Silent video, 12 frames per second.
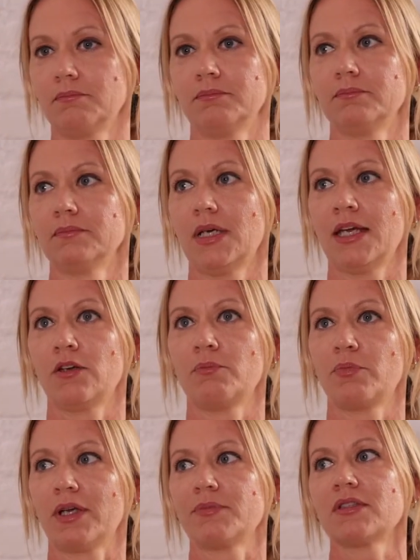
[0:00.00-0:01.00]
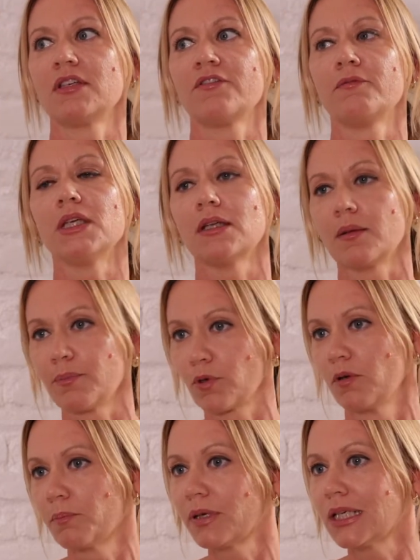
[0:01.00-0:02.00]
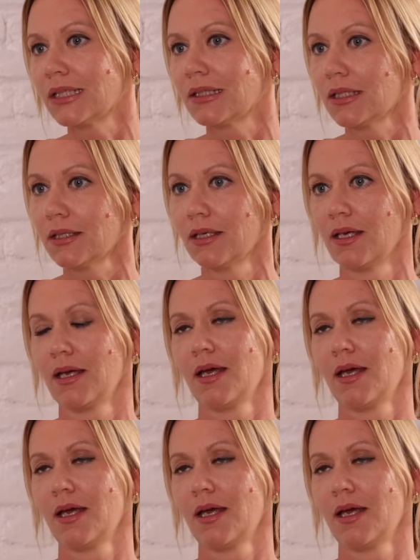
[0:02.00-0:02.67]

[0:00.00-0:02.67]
Mm, I don't perhaps give meat up completely,